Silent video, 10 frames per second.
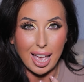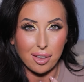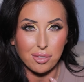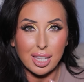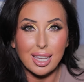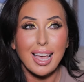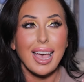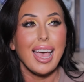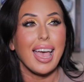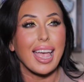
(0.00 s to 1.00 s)
heavy,
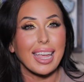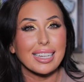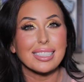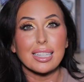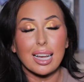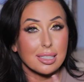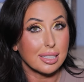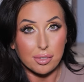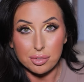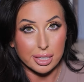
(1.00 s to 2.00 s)
and I
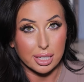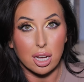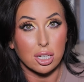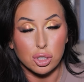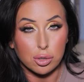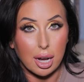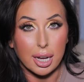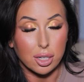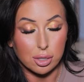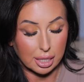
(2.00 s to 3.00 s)
definitely not
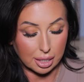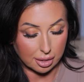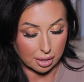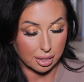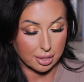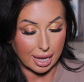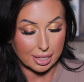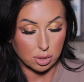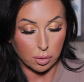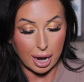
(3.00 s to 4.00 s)
dry or anything like that.
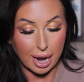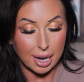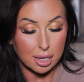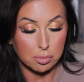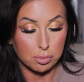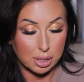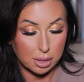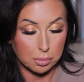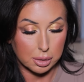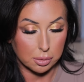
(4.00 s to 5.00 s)
So I
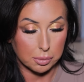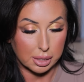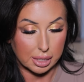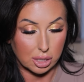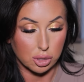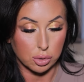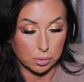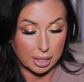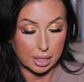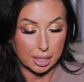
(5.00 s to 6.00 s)
really, really, really
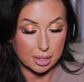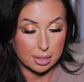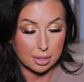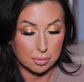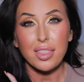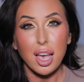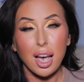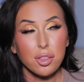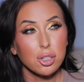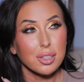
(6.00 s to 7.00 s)
enjoy this. And the
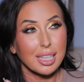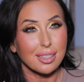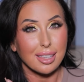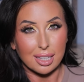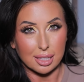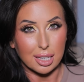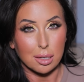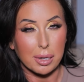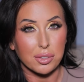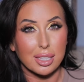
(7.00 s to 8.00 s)
other thing that I like
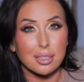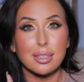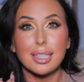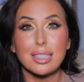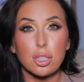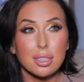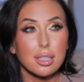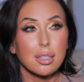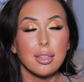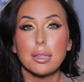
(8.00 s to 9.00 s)
about this is there's a
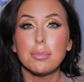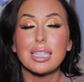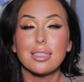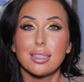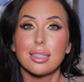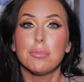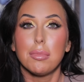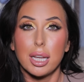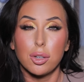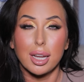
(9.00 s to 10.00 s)
claim that it doesn't
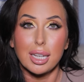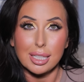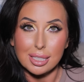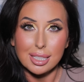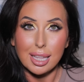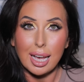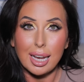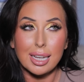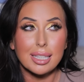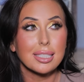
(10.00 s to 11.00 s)
migrate into the
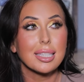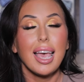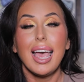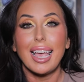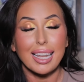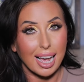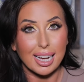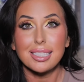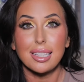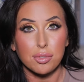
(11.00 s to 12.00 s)
eyes, and
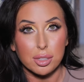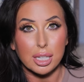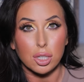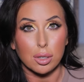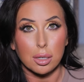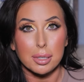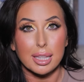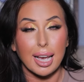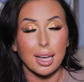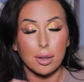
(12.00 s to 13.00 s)
I definitely agree with
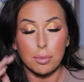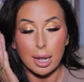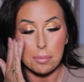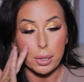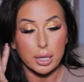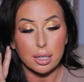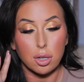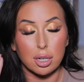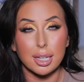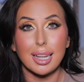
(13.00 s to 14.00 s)
that. When I put it
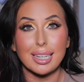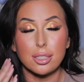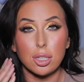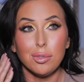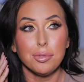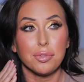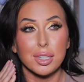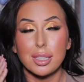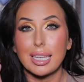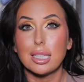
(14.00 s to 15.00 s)
on, I don't
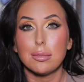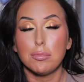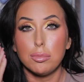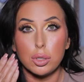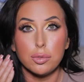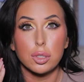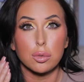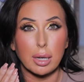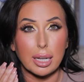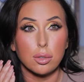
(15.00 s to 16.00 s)
feel like it moves
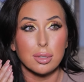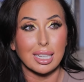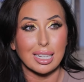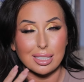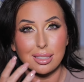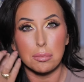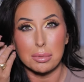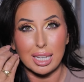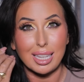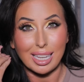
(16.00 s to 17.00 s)
around and ends up
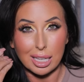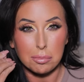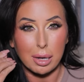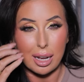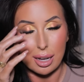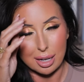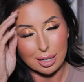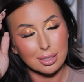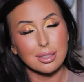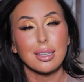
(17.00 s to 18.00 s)
getting in my
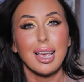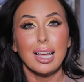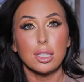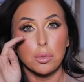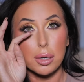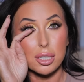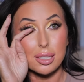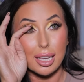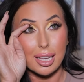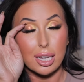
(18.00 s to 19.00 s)
eyes to where it's
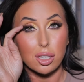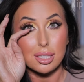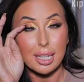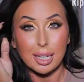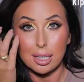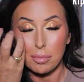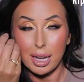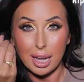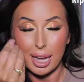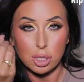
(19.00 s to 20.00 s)
like irritating my
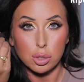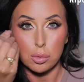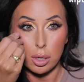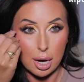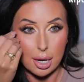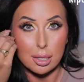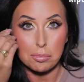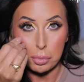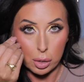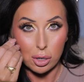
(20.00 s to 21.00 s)
actual
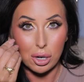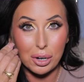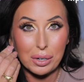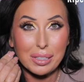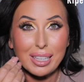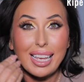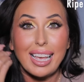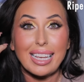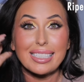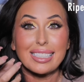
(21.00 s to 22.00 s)
eyeball.
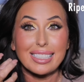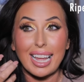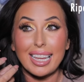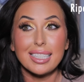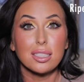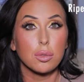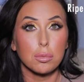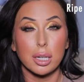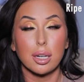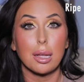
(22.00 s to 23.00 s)
It stays
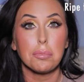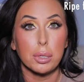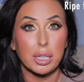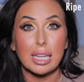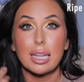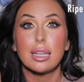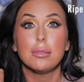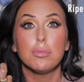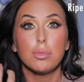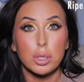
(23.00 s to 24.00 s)
where I put it
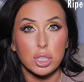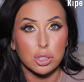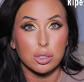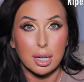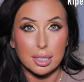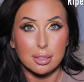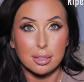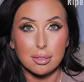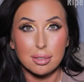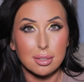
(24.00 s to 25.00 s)
and
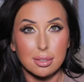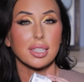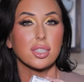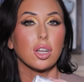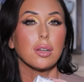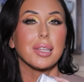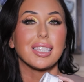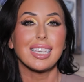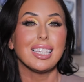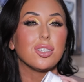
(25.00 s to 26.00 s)
moisturizes. Let's talk about the
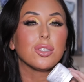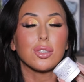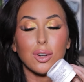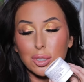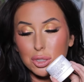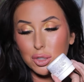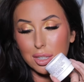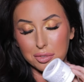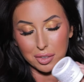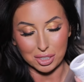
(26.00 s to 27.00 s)
Kiehl's Ultra
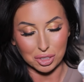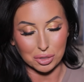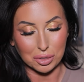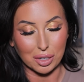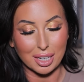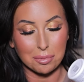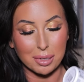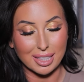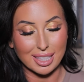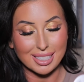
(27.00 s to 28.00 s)
Facial Cream.
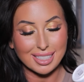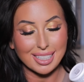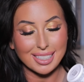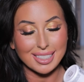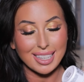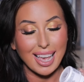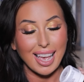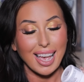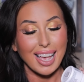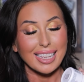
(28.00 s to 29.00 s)
This is
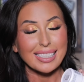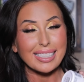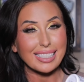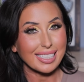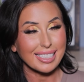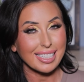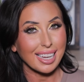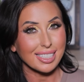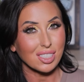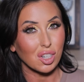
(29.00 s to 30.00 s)

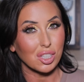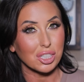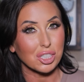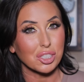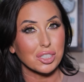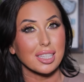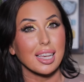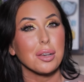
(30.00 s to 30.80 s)
sixty-eight dollars.